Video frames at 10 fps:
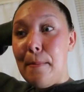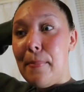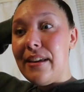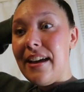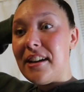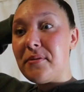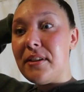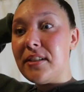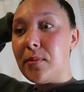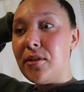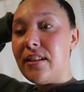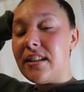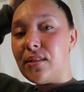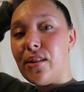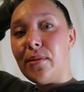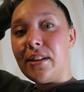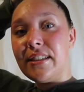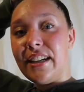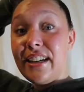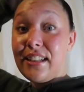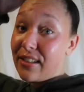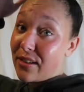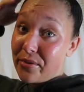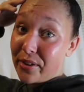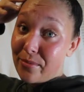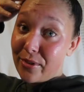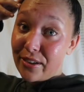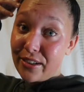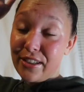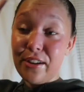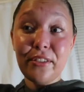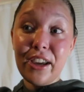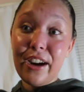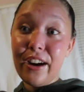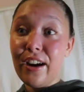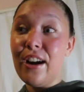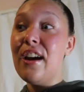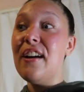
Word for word: But yeah, I just wanted to bring you guys along because I needed to do a little more self-care.